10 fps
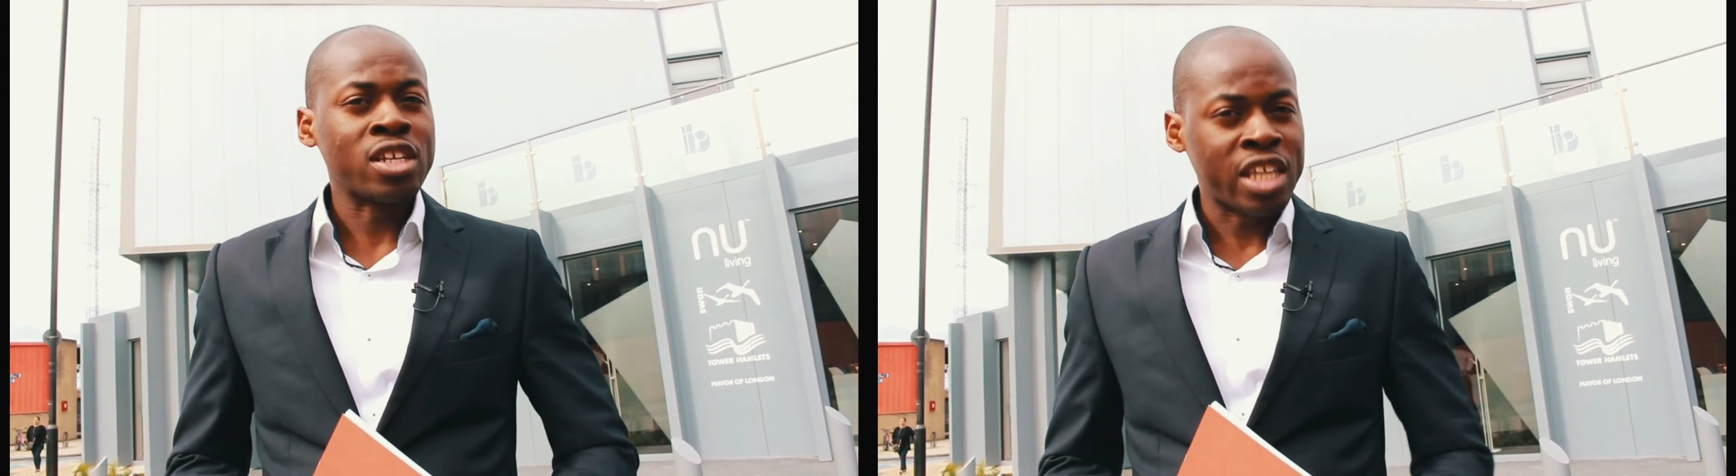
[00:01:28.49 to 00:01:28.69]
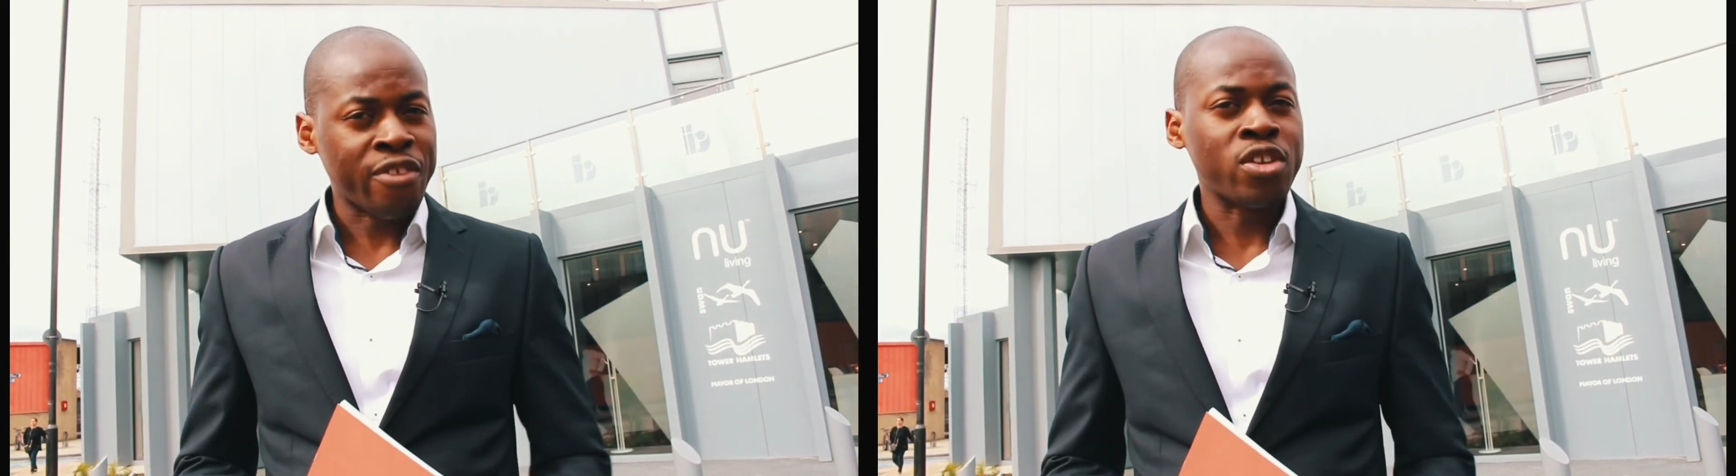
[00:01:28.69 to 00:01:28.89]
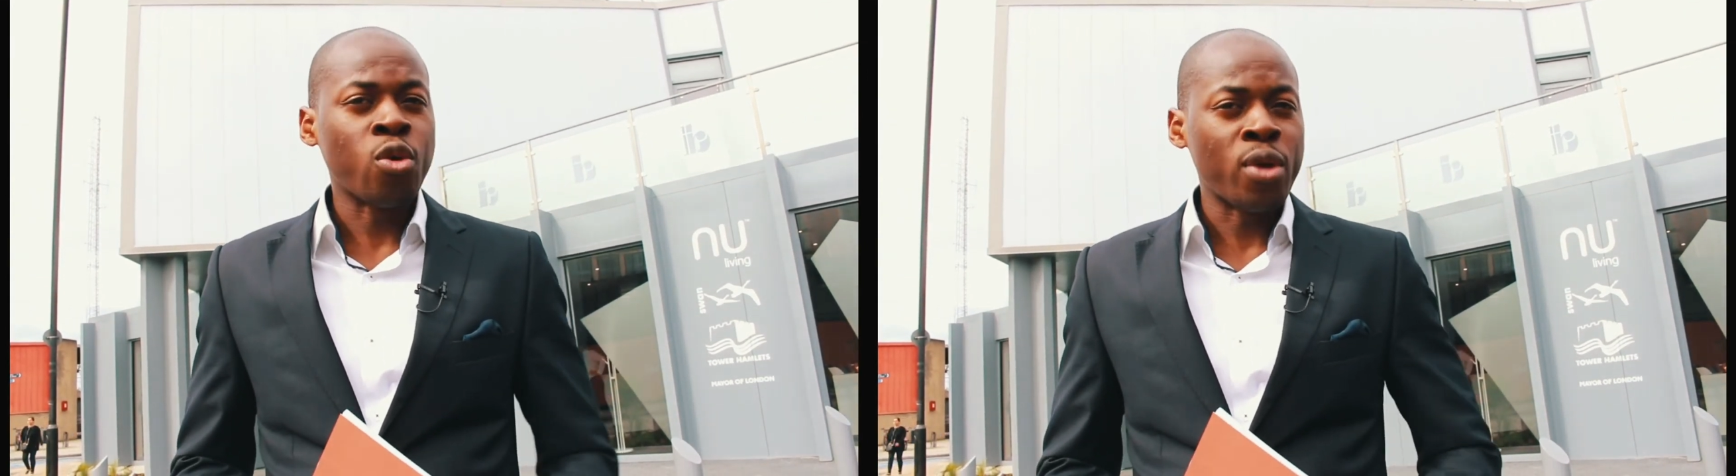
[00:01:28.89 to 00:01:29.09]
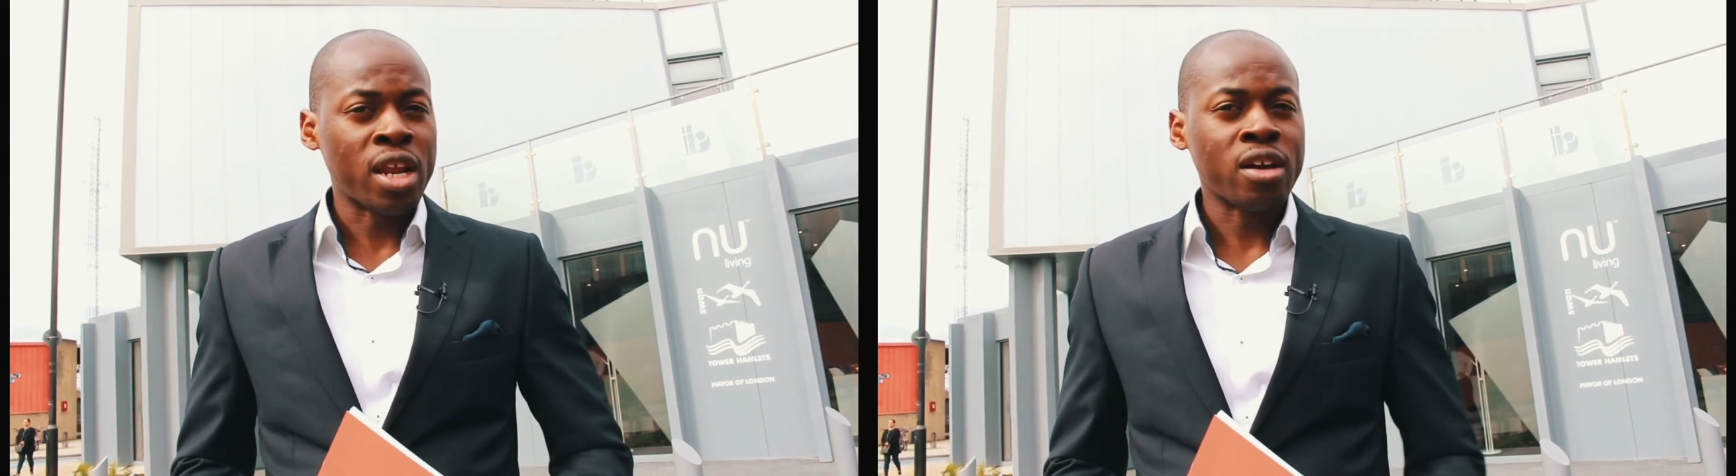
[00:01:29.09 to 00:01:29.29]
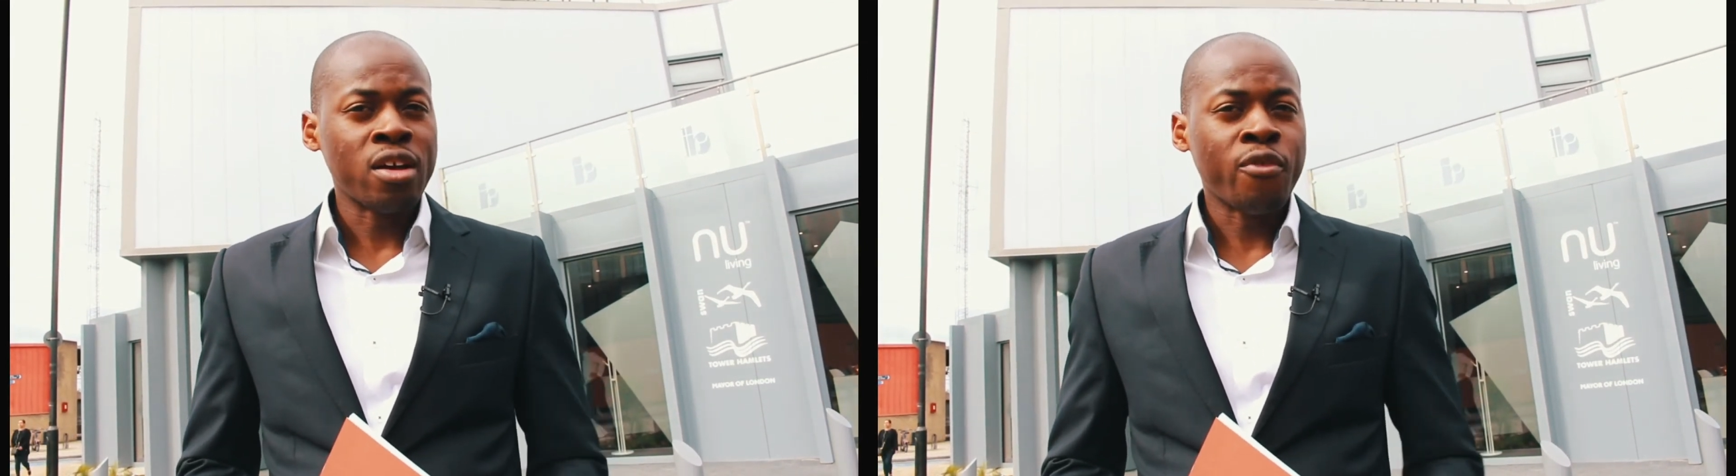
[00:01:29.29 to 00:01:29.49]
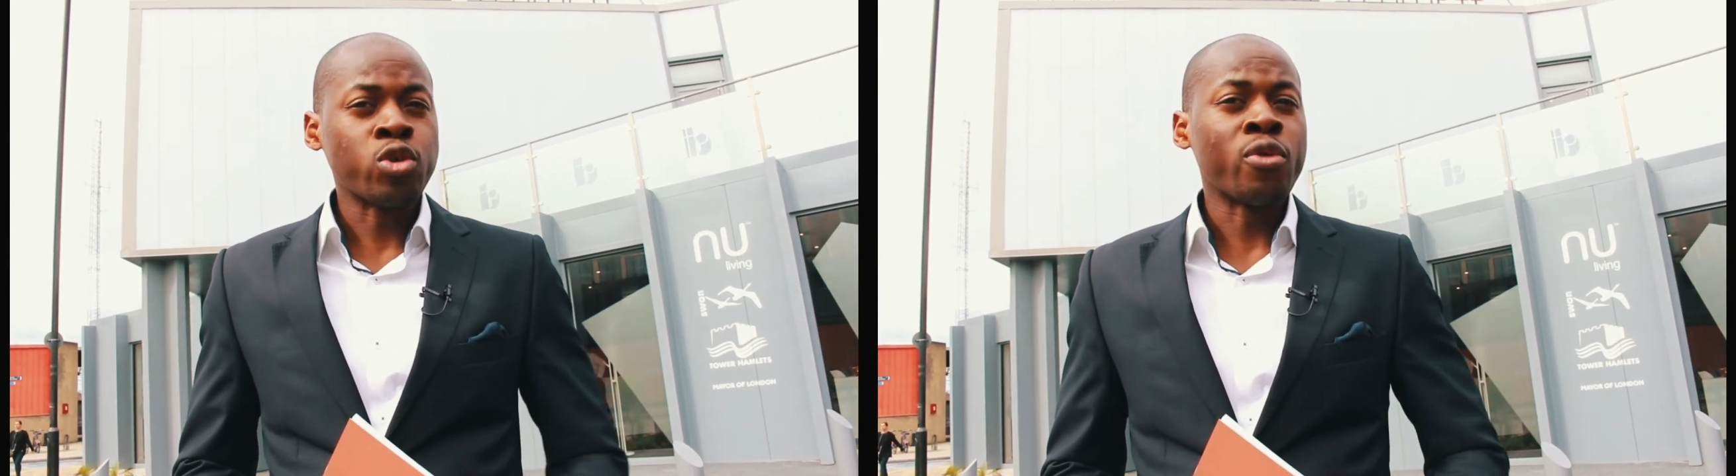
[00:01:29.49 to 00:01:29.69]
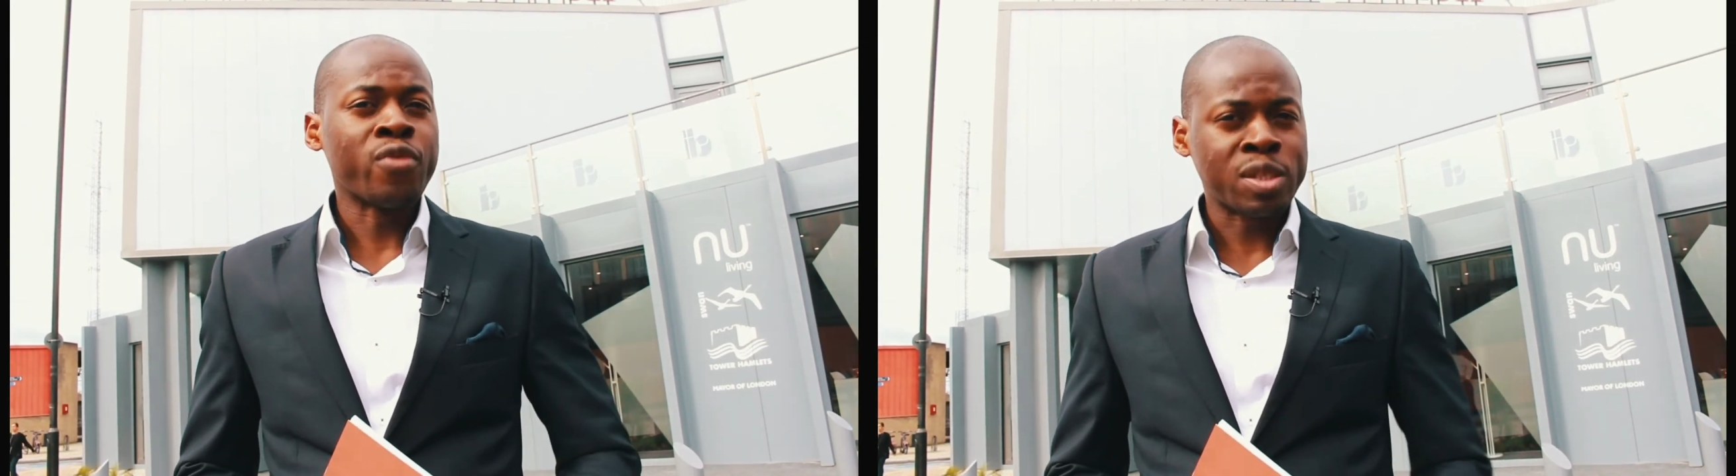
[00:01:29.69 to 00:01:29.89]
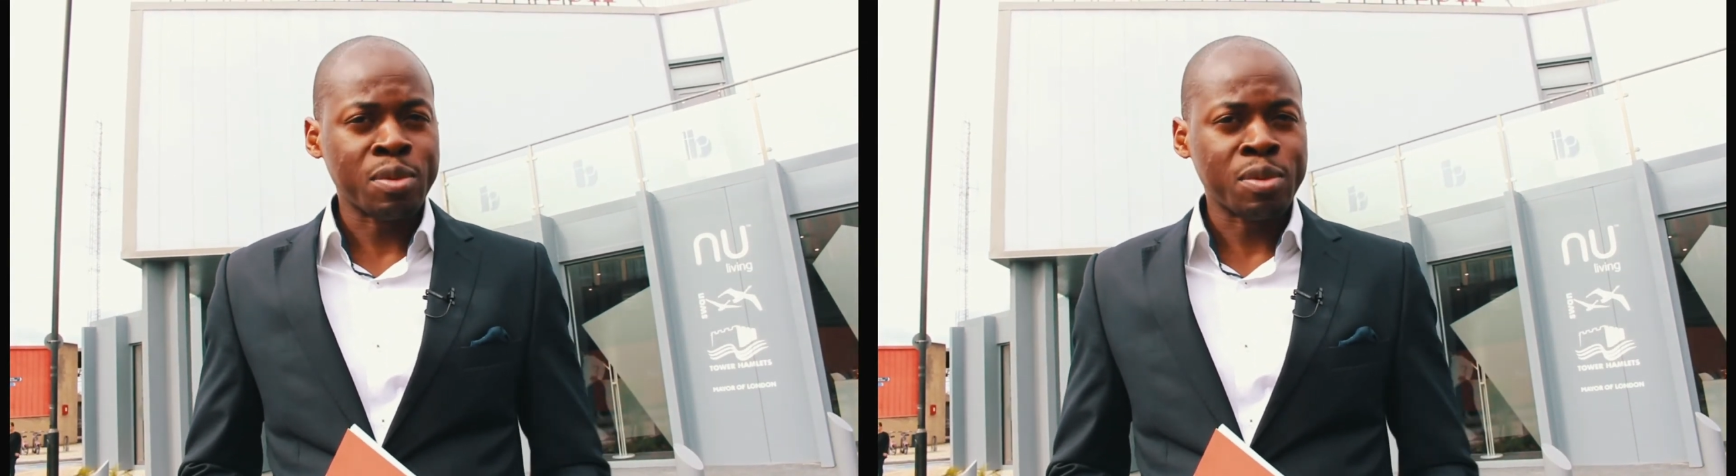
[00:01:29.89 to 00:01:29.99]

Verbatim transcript: definite winner for your investment